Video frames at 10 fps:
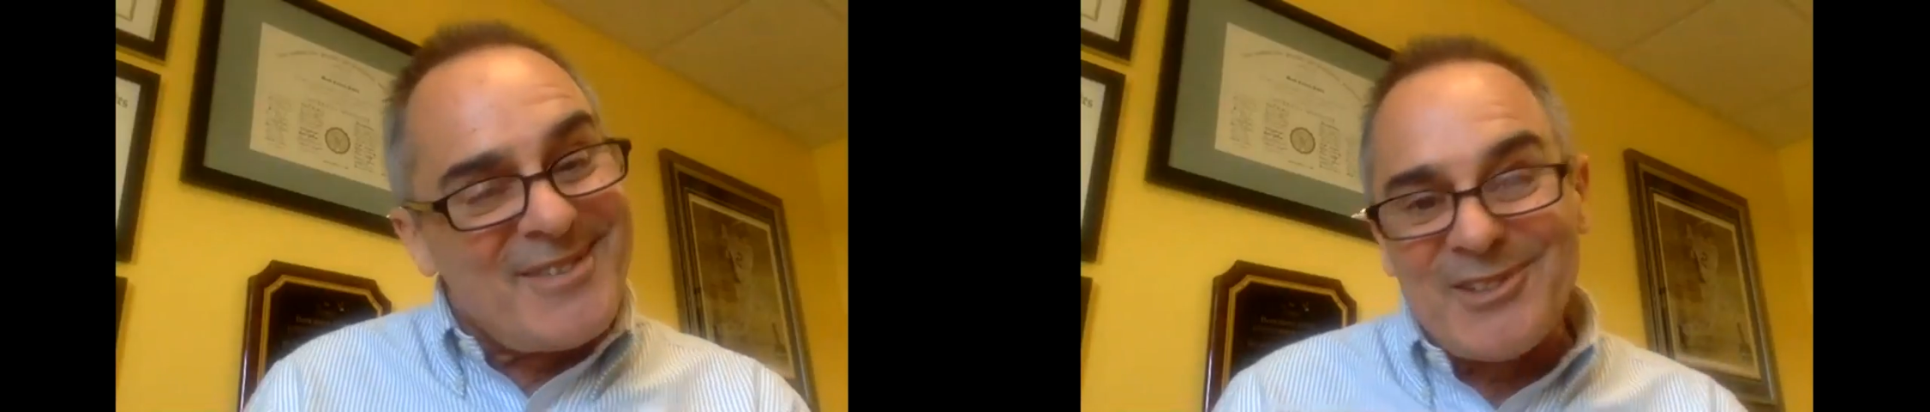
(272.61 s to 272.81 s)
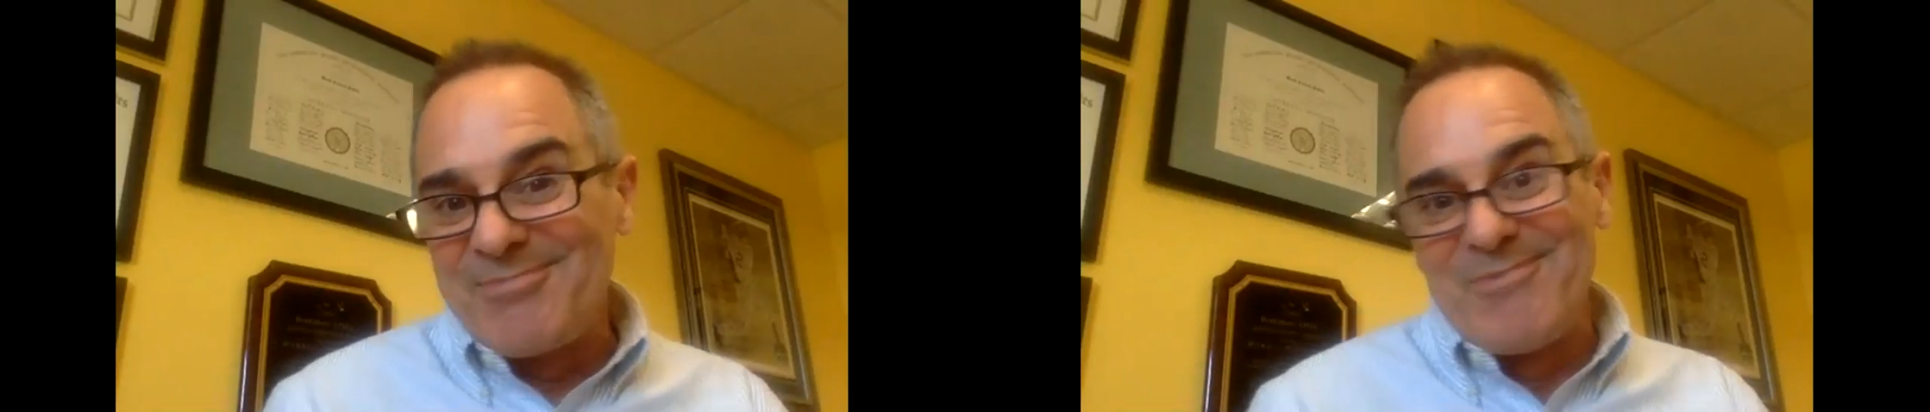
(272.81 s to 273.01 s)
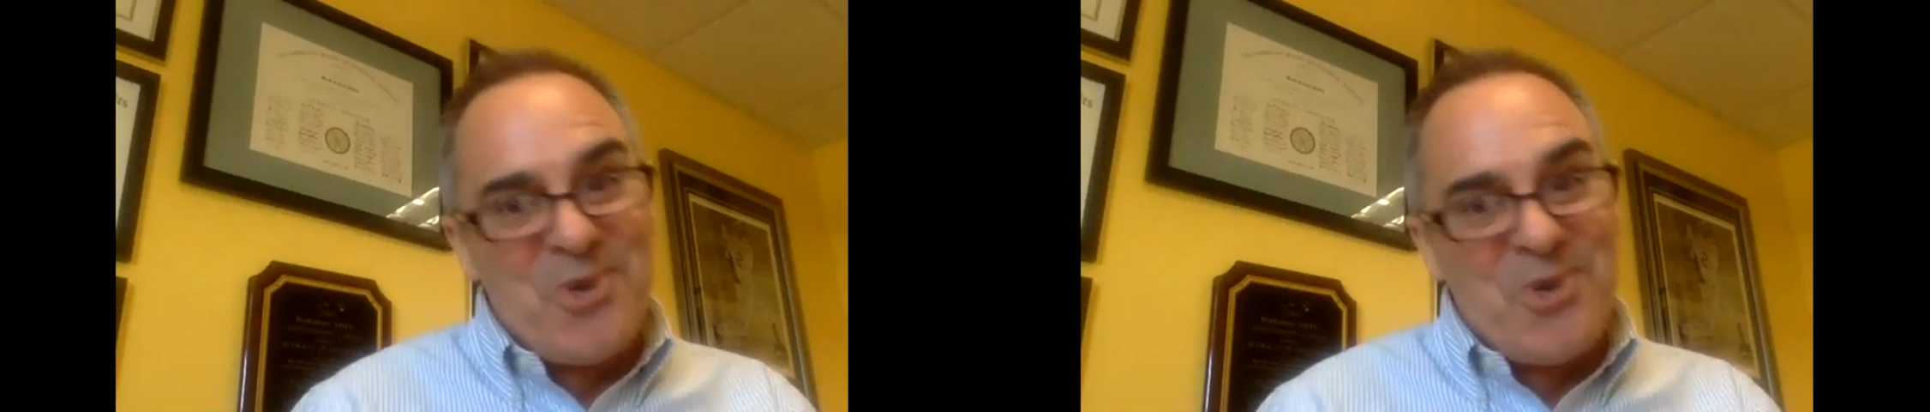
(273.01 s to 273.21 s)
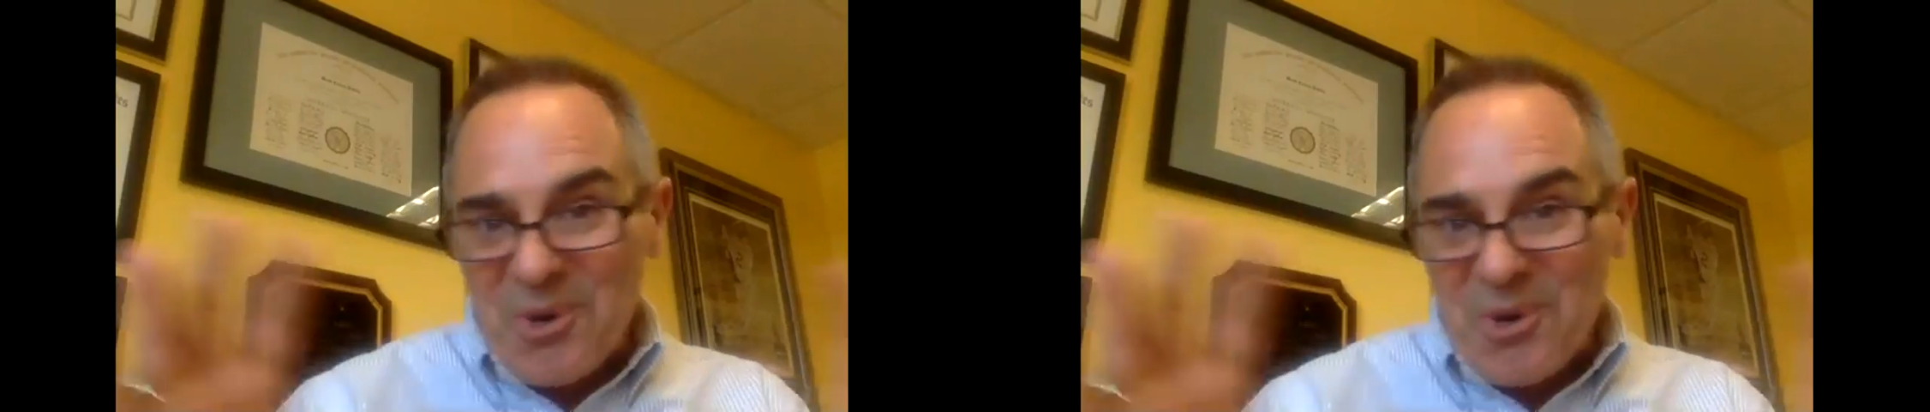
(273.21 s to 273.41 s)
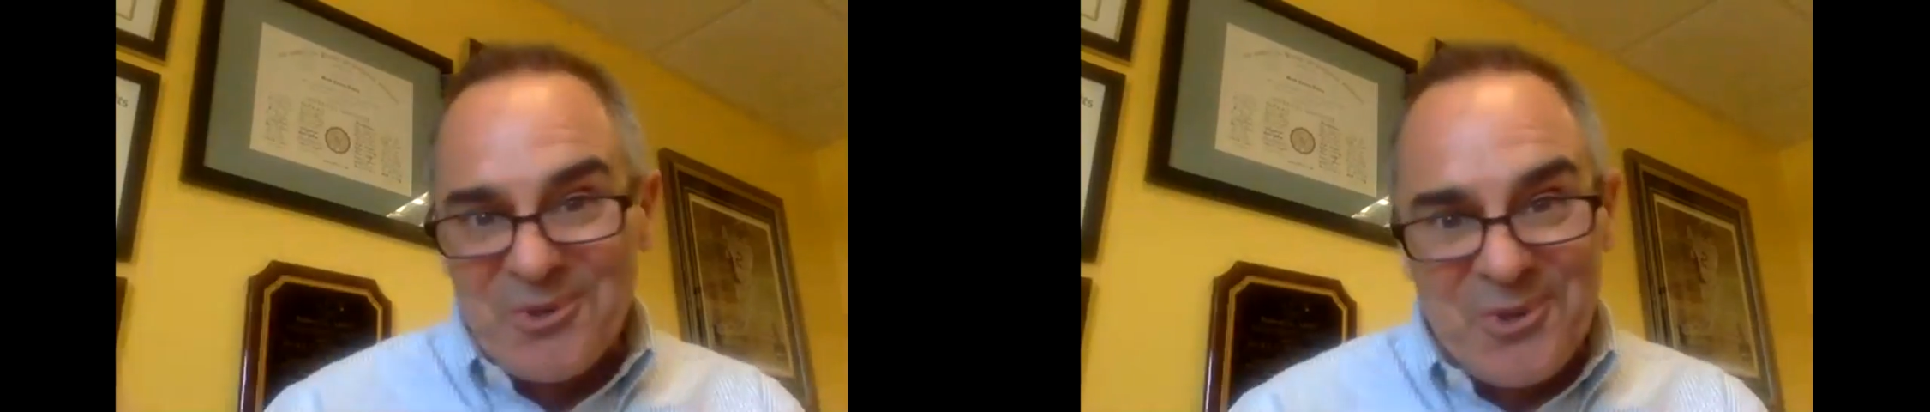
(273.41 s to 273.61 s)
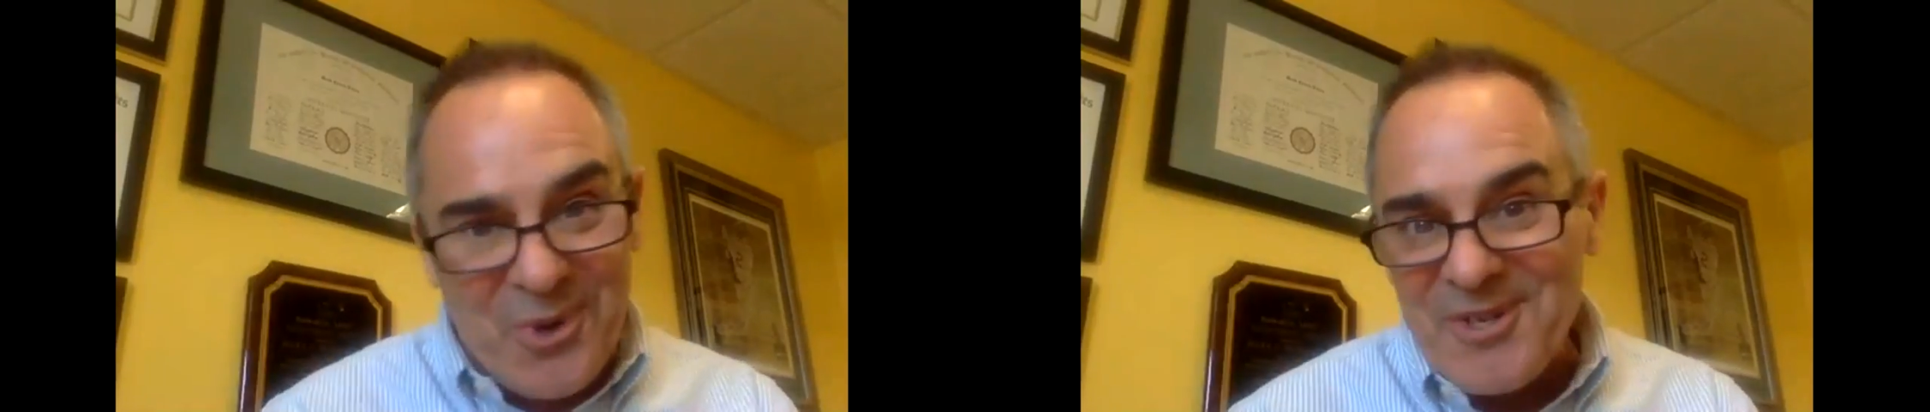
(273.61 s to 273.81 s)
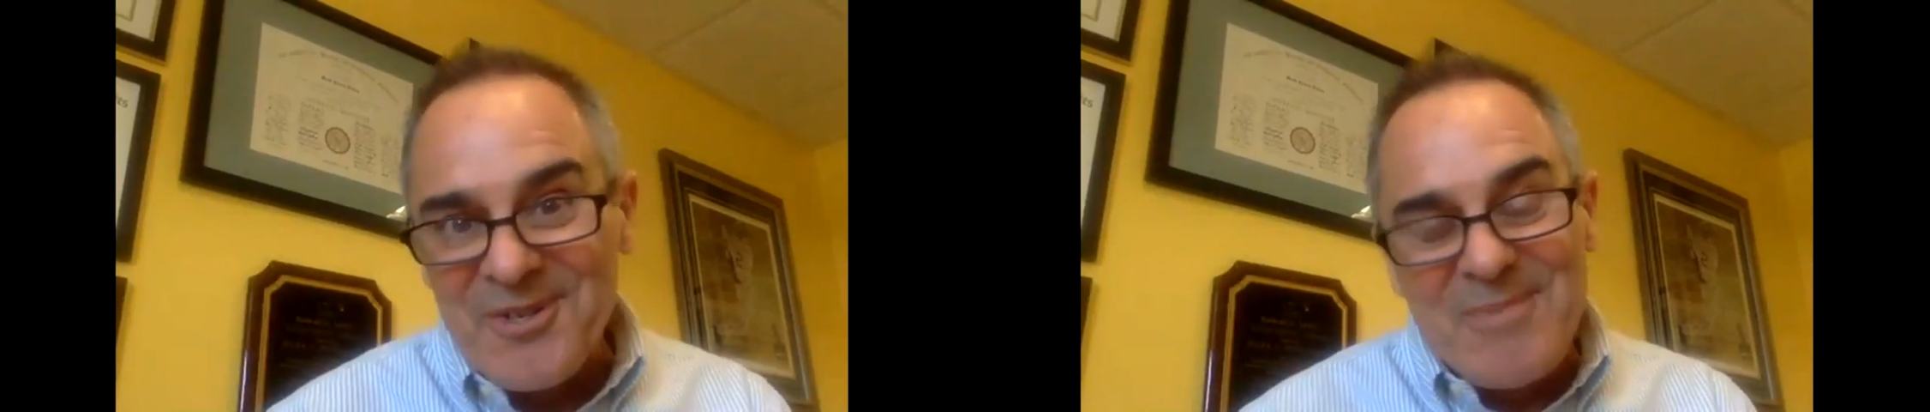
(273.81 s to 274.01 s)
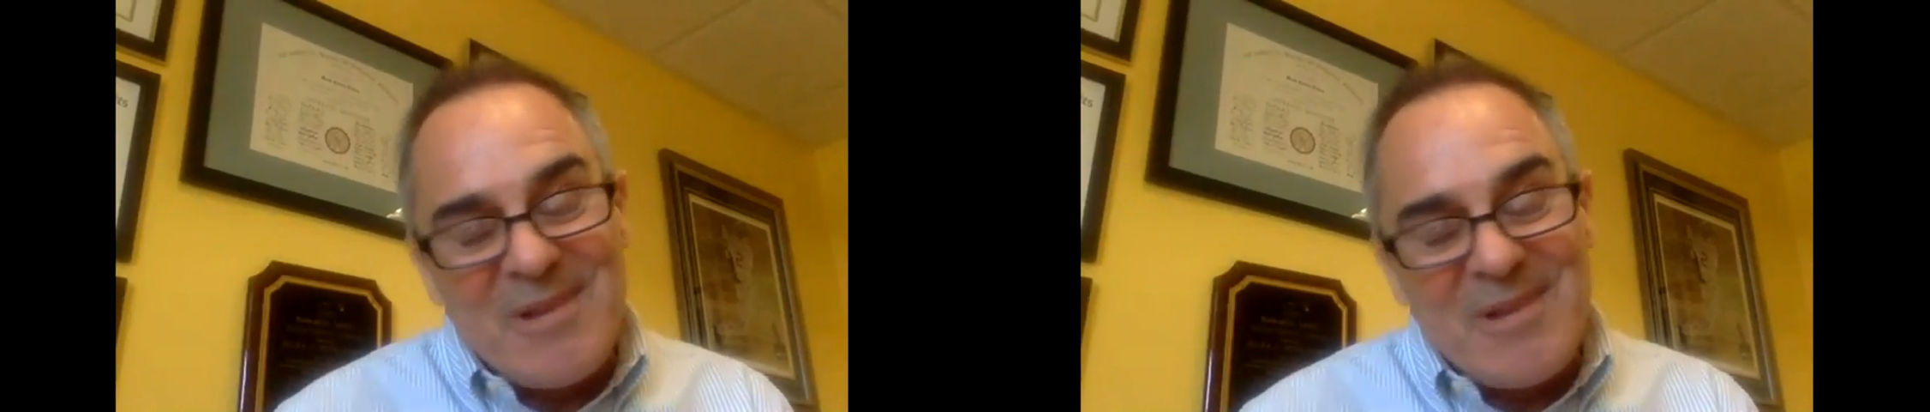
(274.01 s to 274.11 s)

this new world order,